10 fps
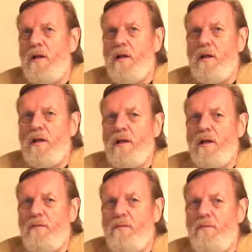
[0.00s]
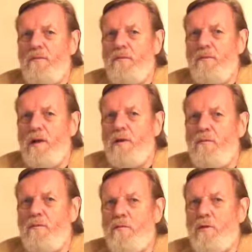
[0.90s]
I'm
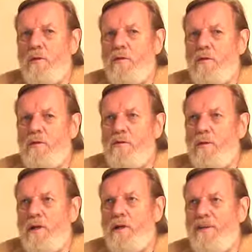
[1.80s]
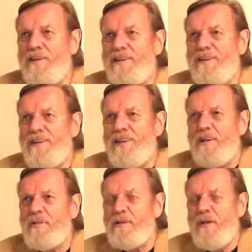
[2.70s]
more amused by it than anything
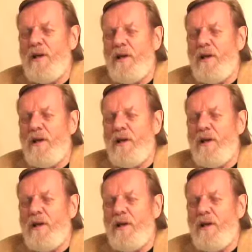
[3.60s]
else.